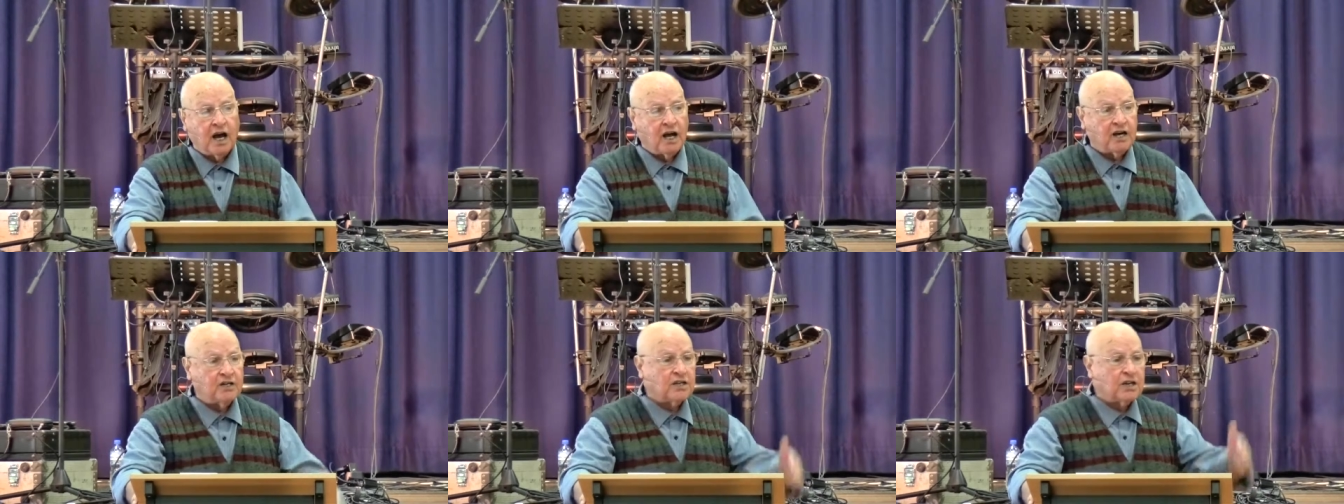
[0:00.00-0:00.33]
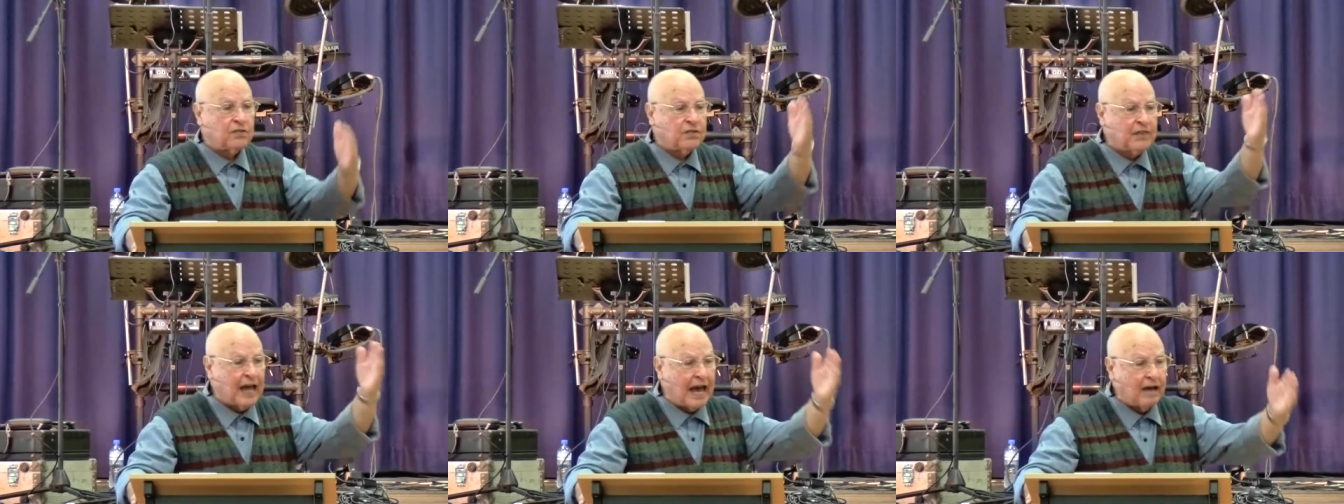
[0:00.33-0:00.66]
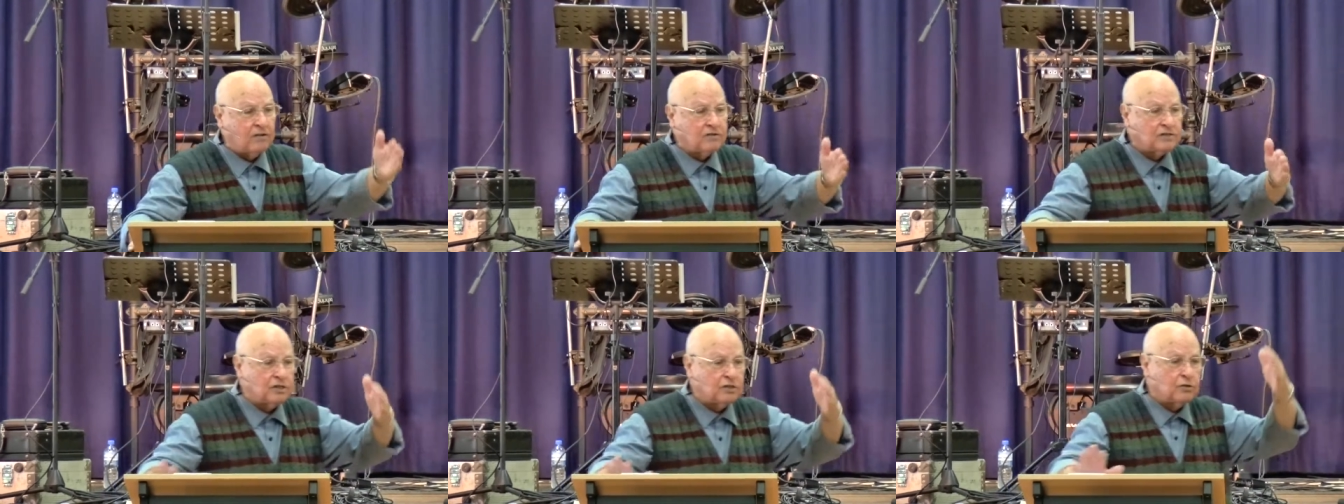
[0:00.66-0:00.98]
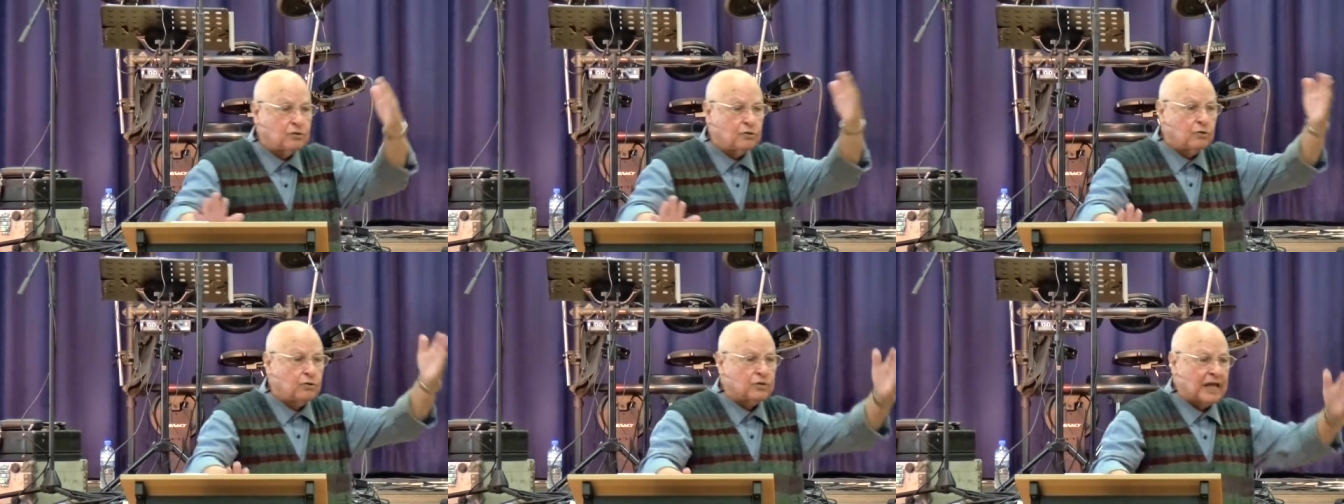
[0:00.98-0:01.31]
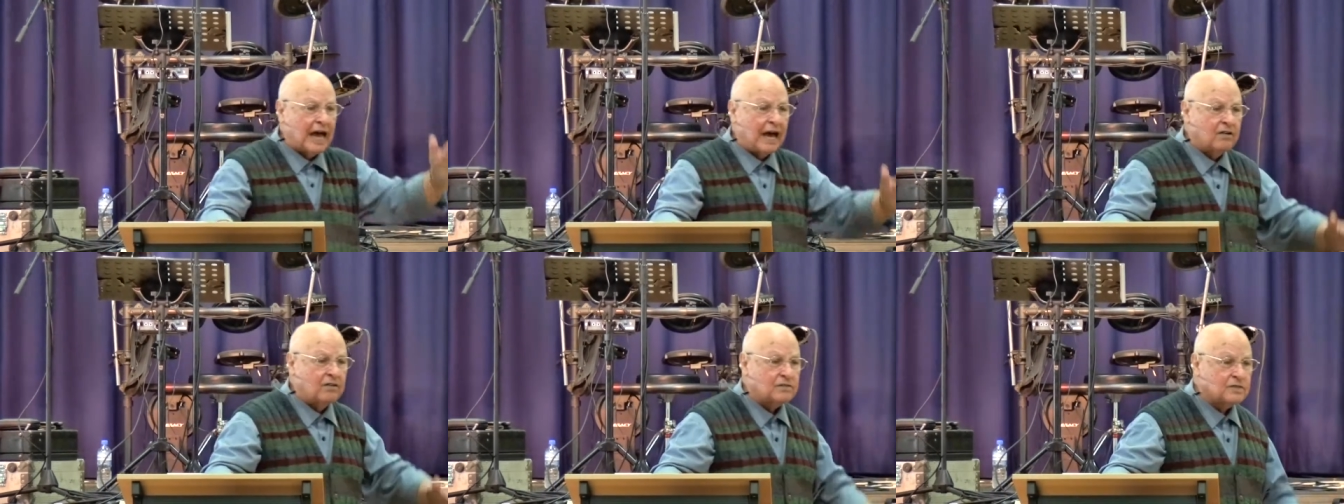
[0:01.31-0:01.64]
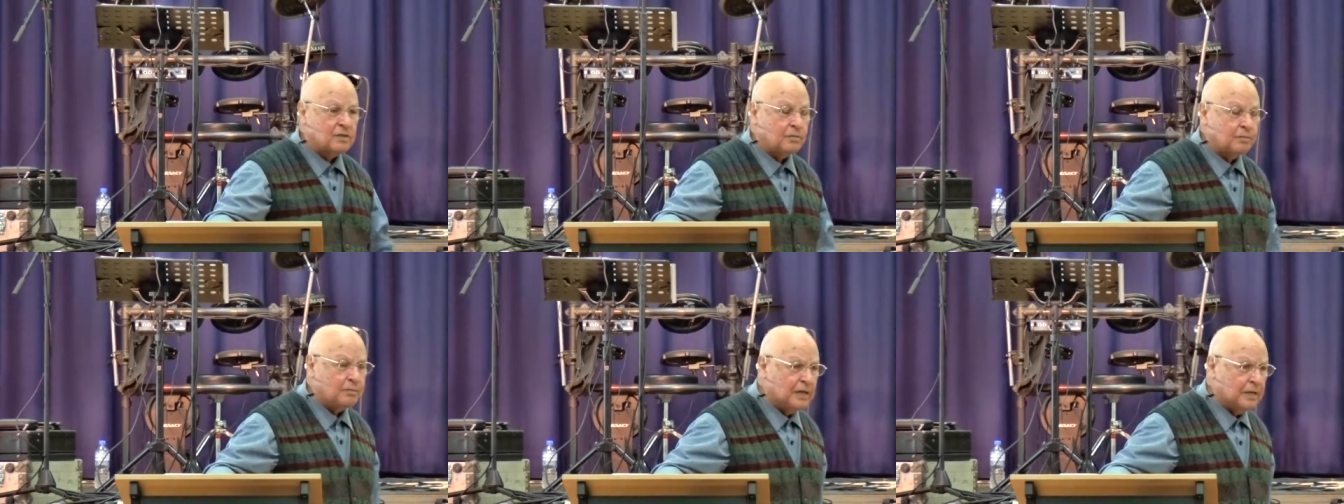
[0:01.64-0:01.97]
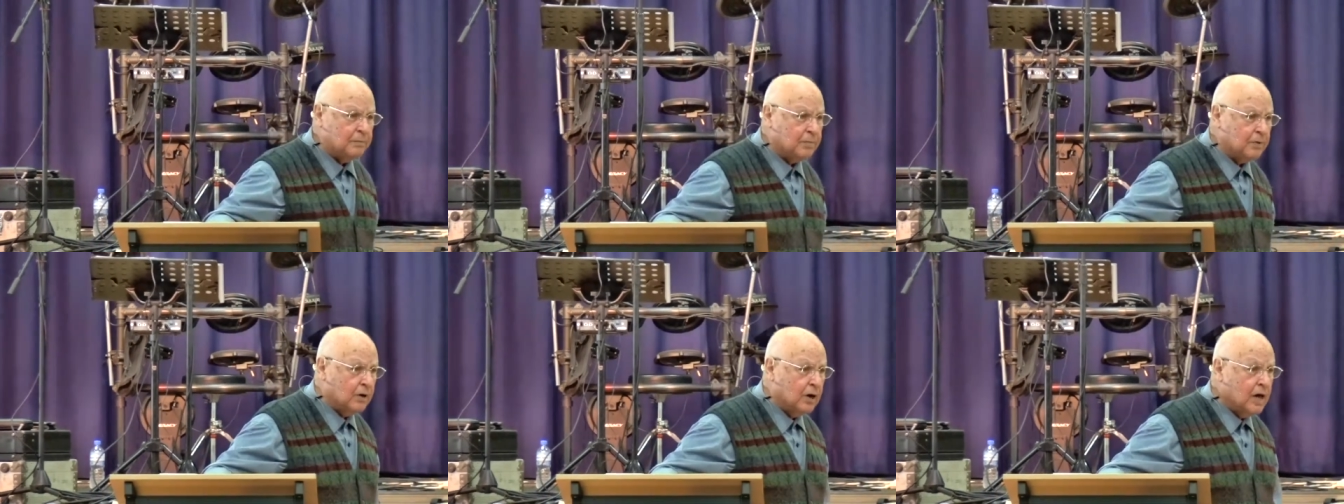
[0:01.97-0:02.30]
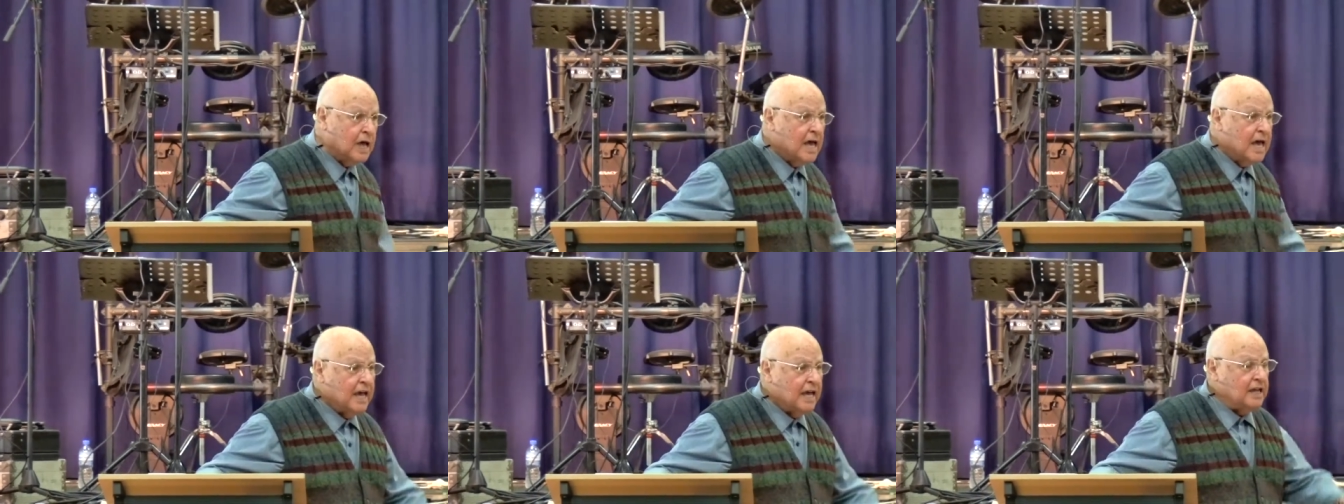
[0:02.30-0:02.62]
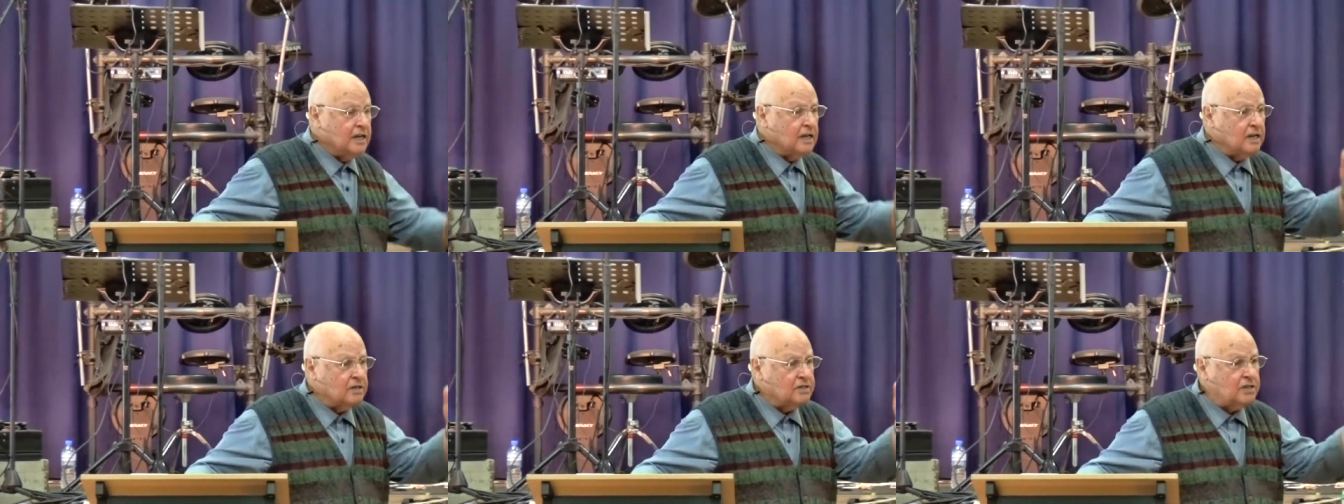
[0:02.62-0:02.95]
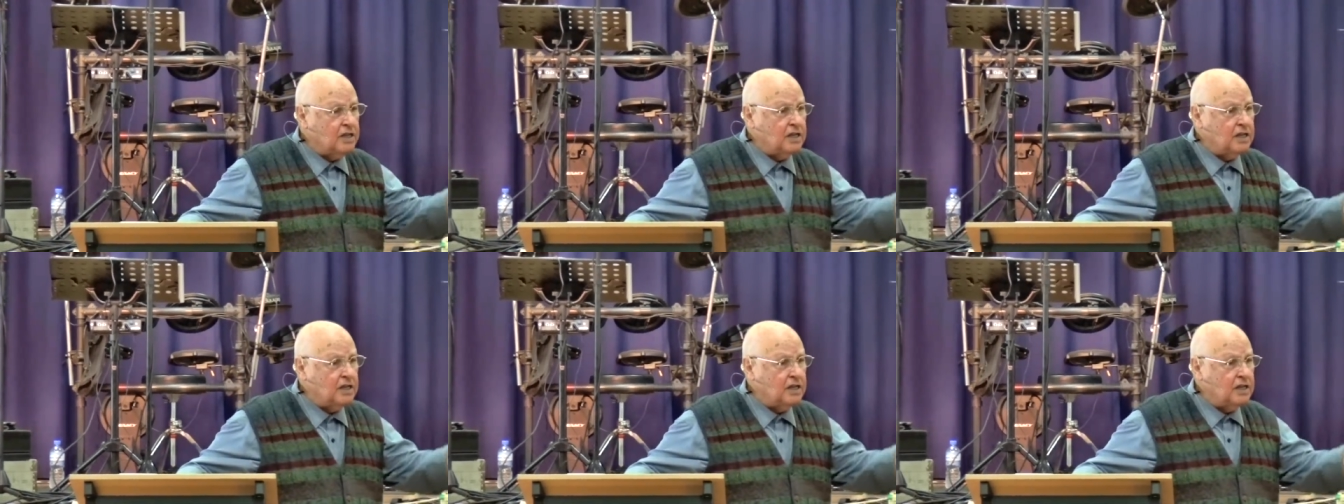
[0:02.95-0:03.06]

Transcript: large, a thousand. 2,000 people in, the,